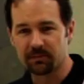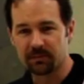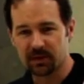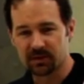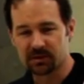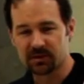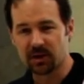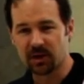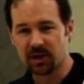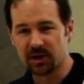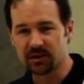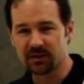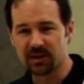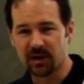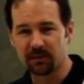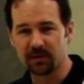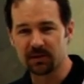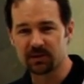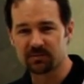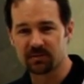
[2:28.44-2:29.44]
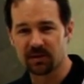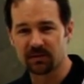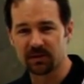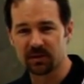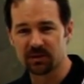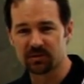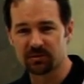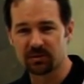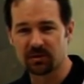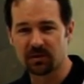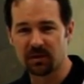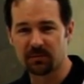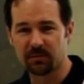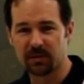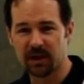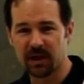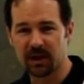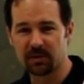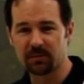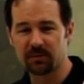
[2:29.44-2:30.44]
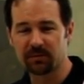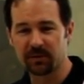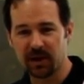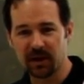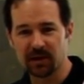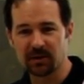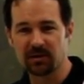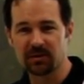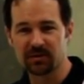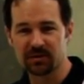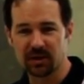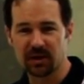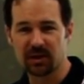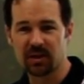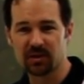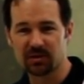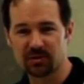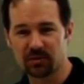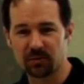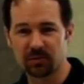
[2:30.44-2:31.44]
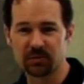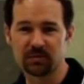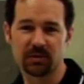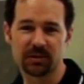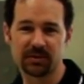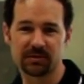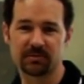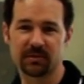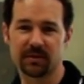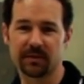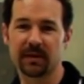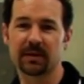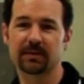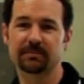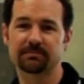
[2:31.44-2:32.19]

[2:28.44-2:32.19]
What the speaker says: sliding table is travelling true to the blade without using any tools whatsoever.